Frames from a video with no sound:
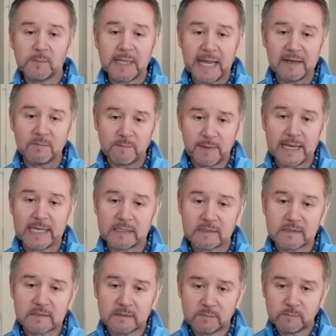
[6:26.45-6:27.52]

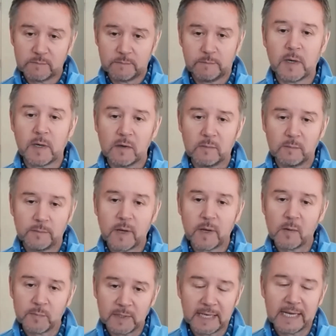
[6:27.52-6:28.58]
plant-based
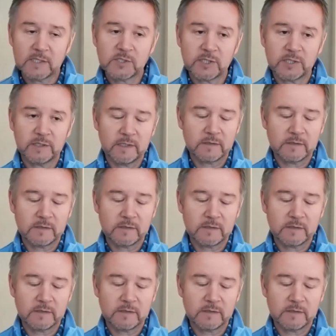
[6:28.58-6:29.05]
population.